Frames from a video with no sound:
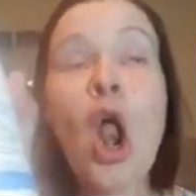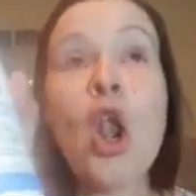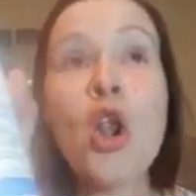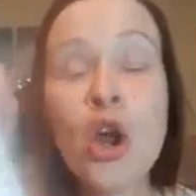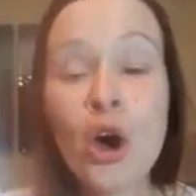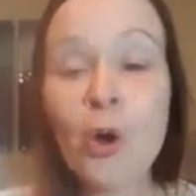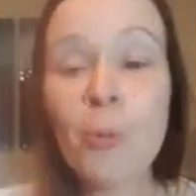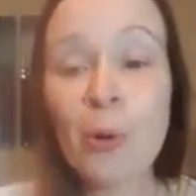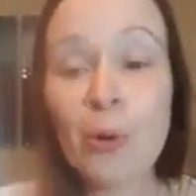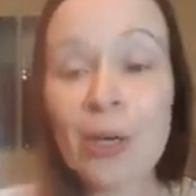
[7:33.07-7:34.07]
No,
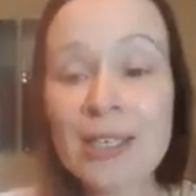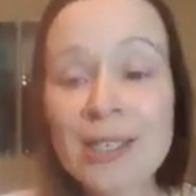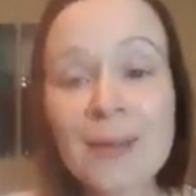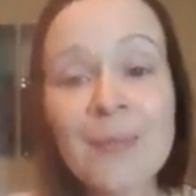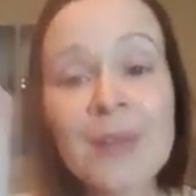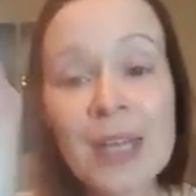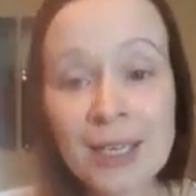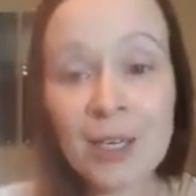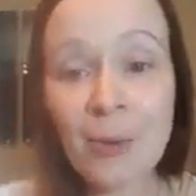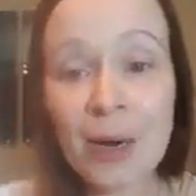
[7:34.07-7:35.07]
boys.
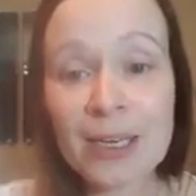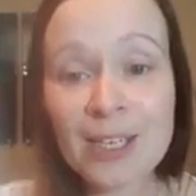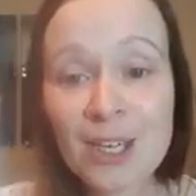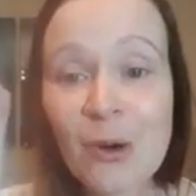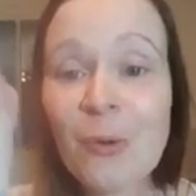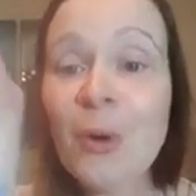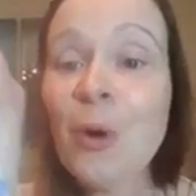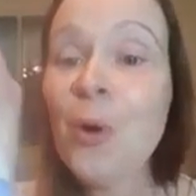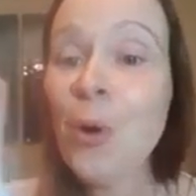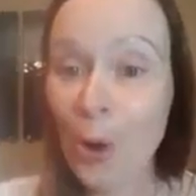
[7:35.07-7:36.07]
Innuendo,
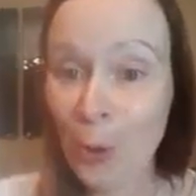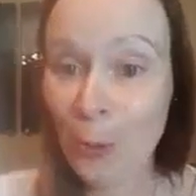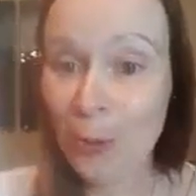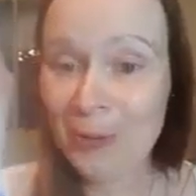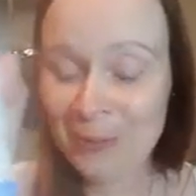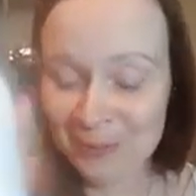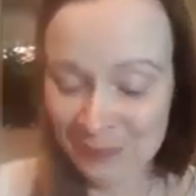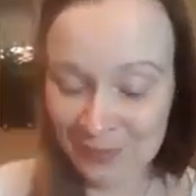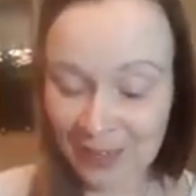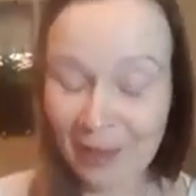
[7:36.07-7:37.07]
no.
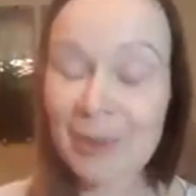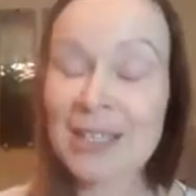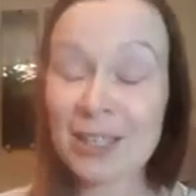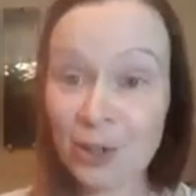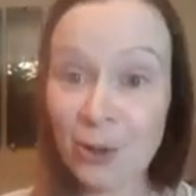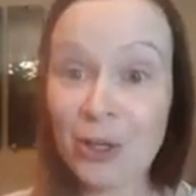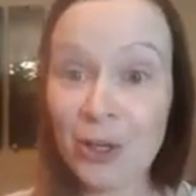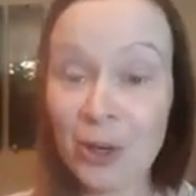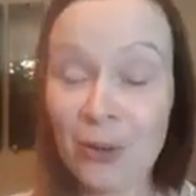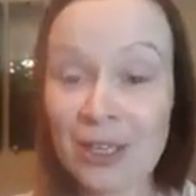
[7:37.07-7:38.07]
Because I know
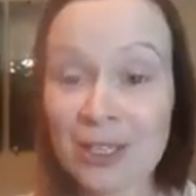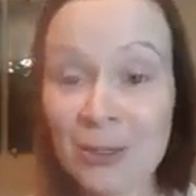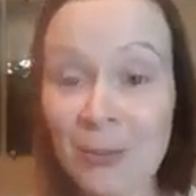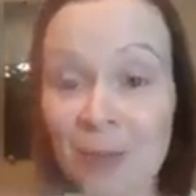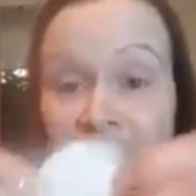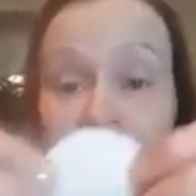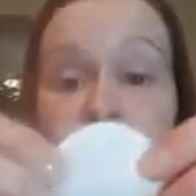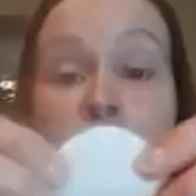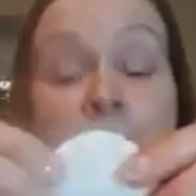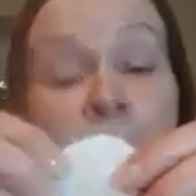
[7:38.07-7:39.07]
you're going to.
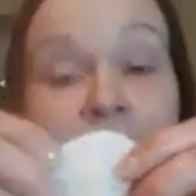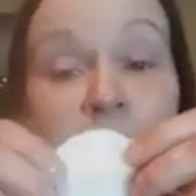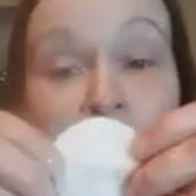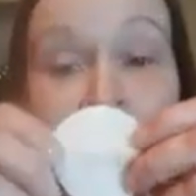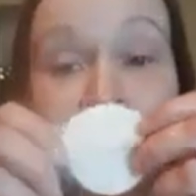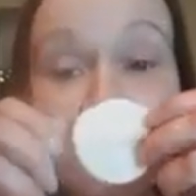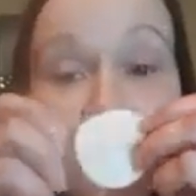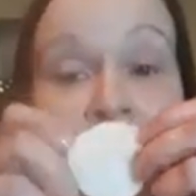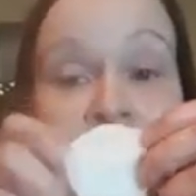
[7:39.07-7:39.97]
But then watch this.